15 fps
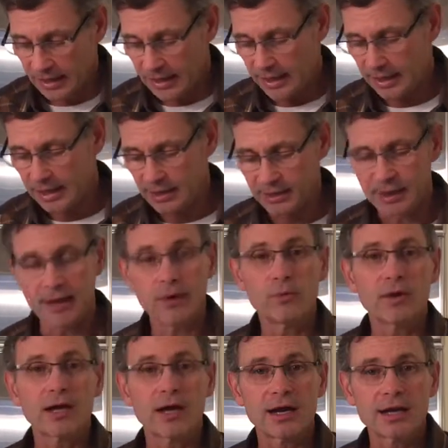And
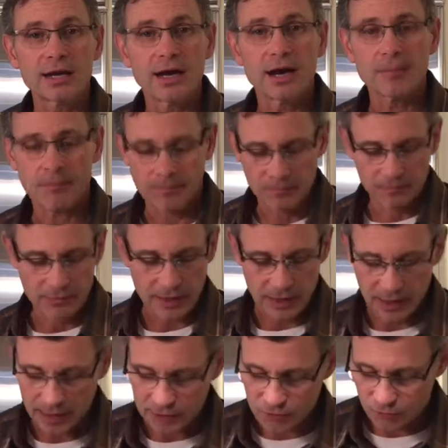we cut it up
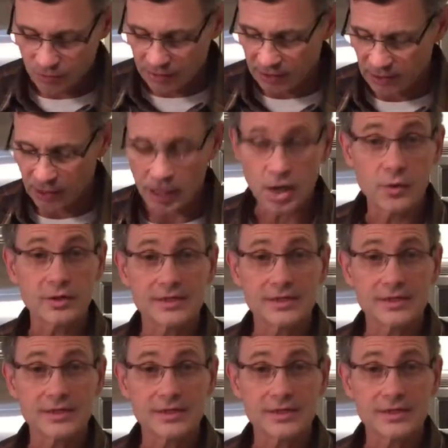and it's ready to go.